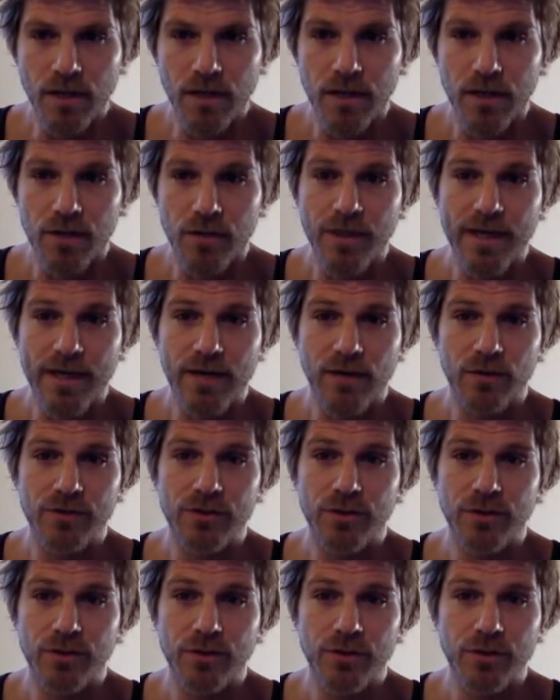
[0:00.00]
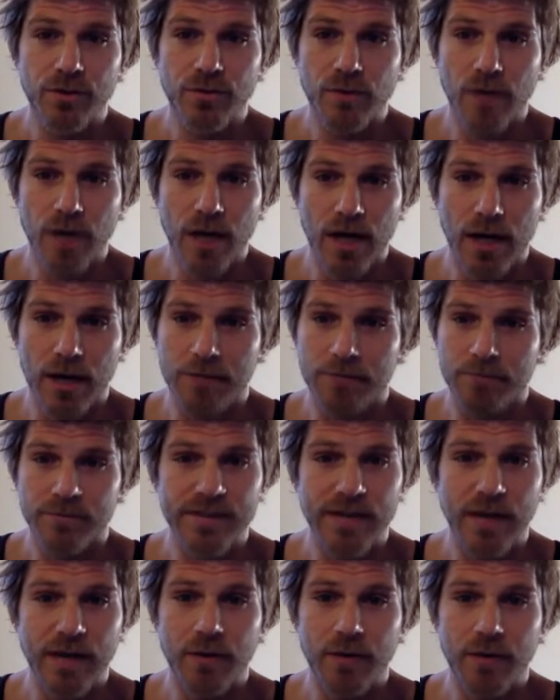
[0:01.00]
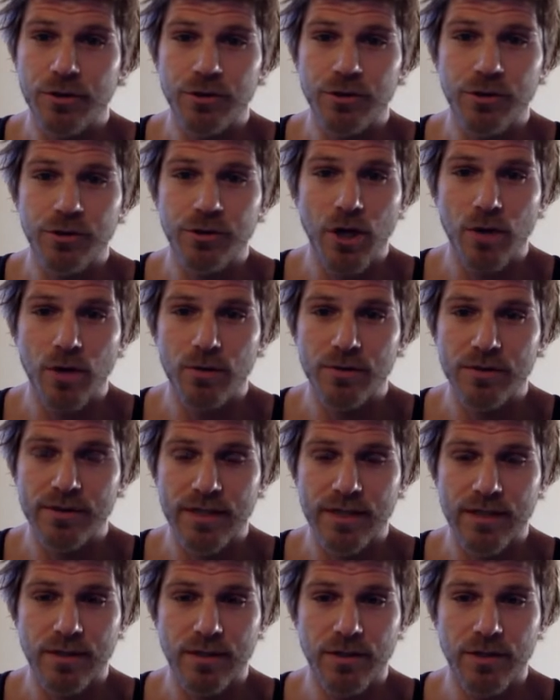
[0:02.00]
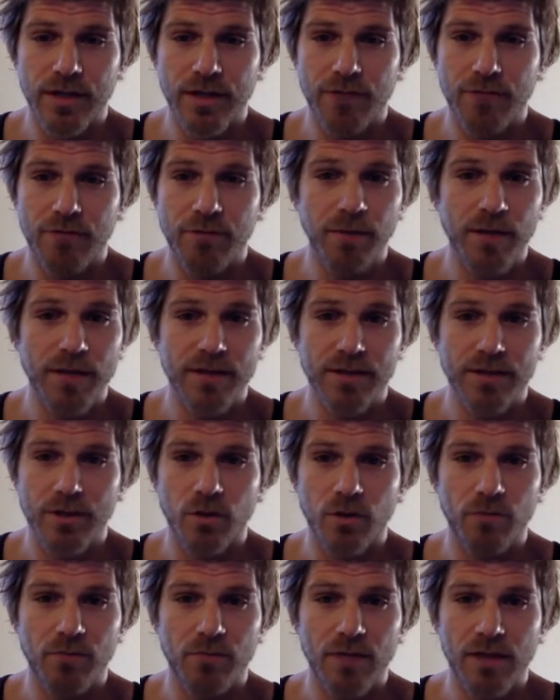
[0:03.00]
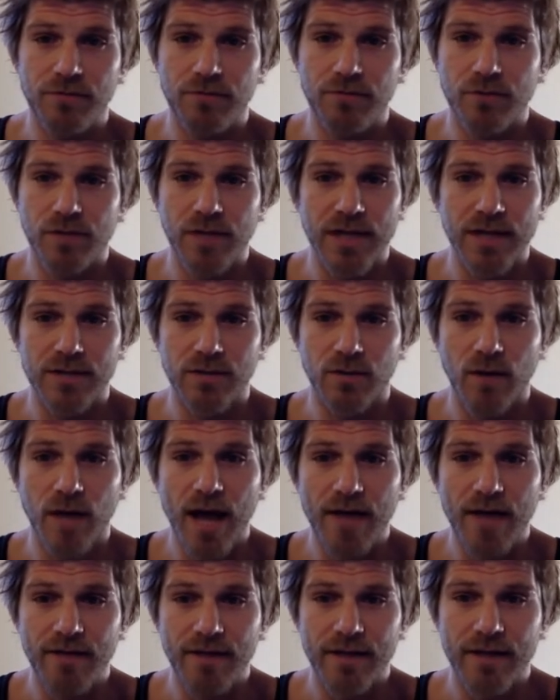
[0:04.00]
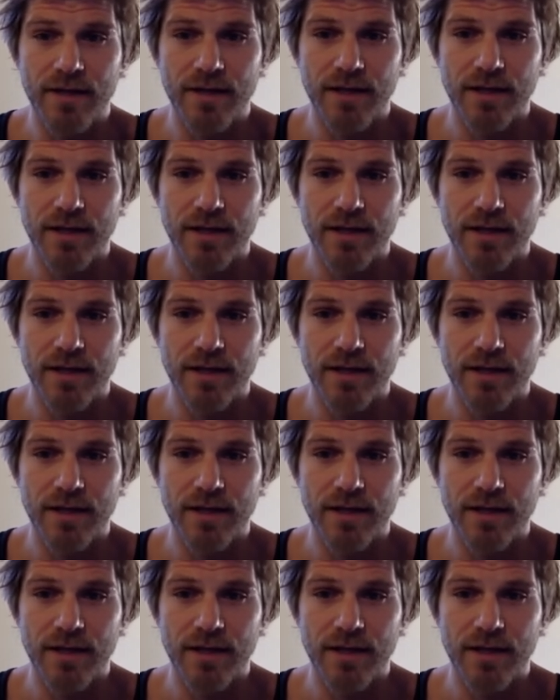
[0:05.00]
You can also do sourdough toast, and you can replace the oatmeal if you guys don't have it.